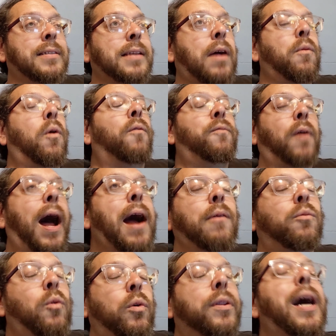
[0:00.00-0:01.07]
because I won't,
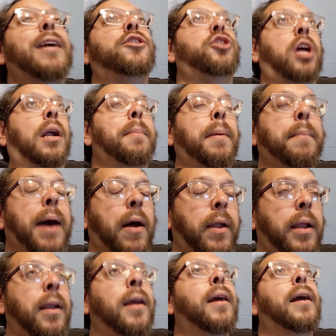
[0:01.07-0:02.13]
I will not shut up
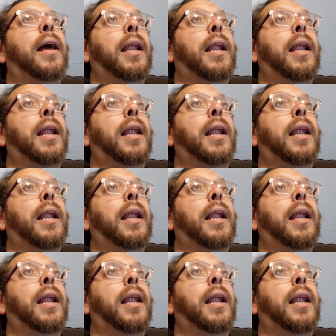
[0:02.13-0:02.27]
about it,